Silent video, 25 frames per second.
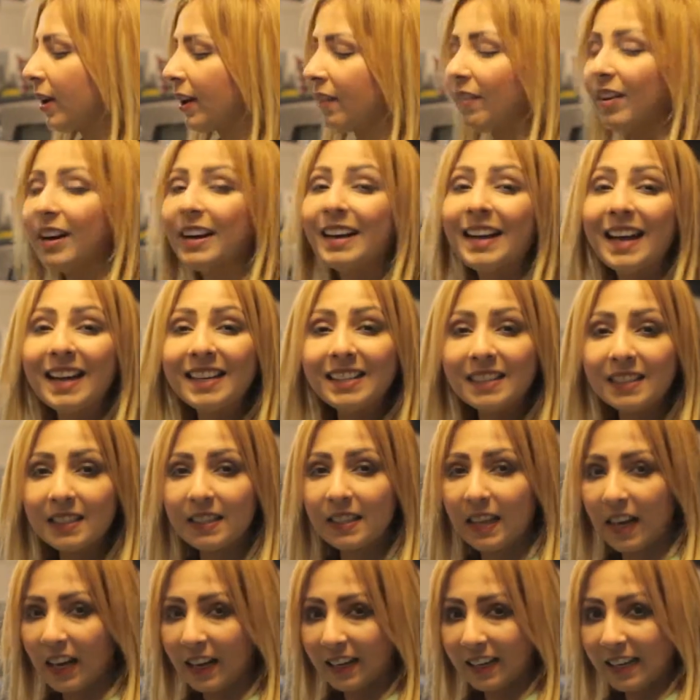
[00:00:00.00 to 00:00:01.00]
Give it a
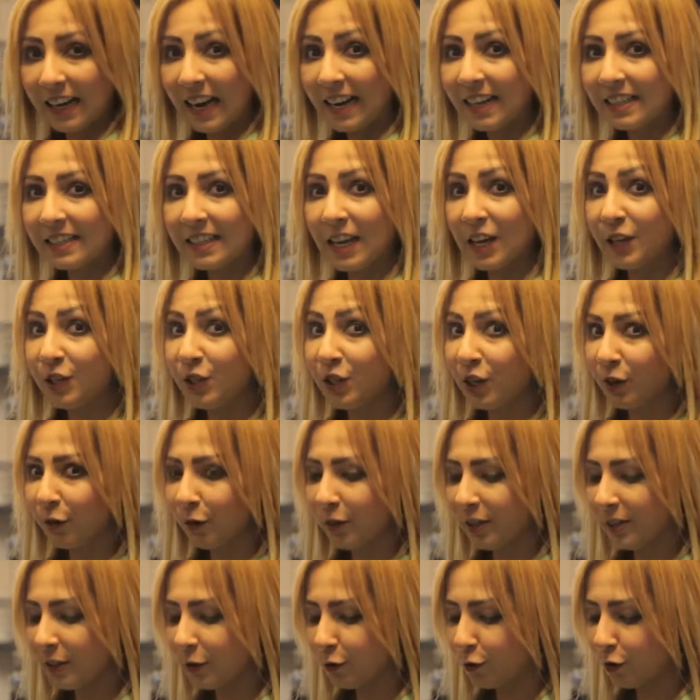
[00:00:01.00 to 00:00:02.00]
nice
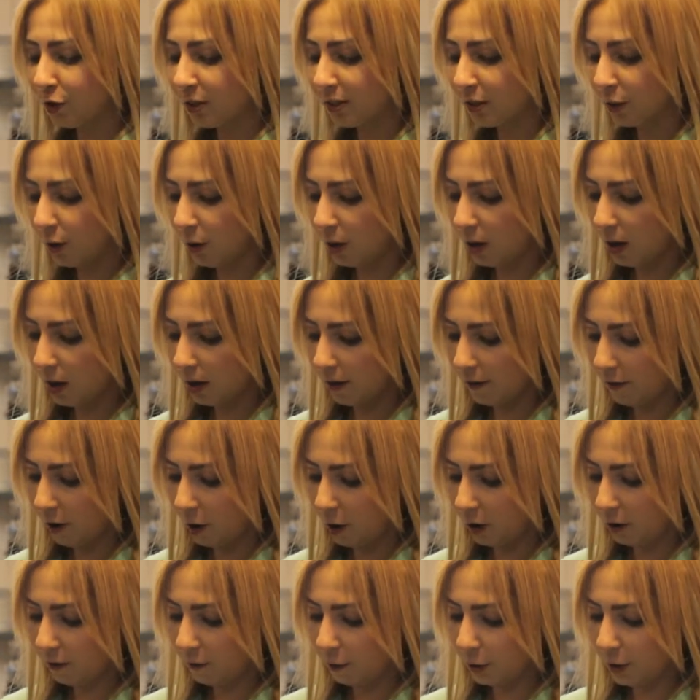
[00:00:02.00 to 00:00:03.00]
generous drizzle of
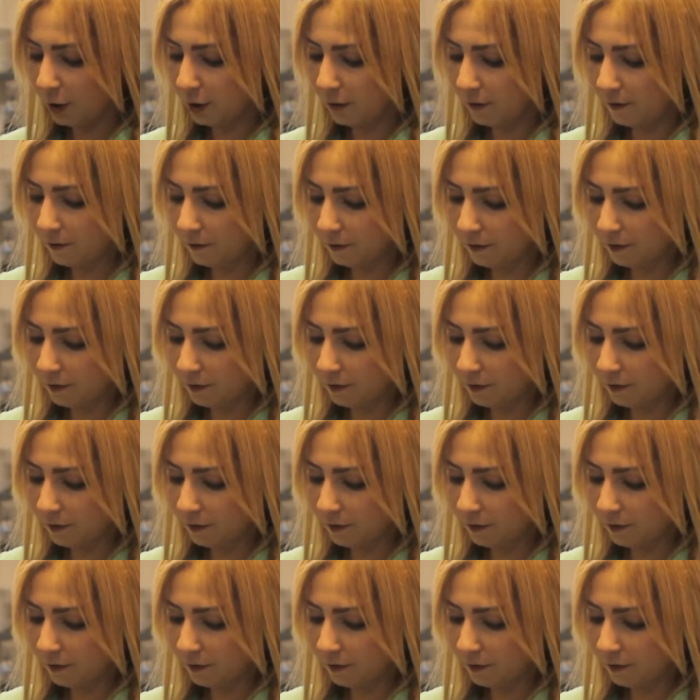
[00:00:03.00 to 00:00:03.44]
olive oil.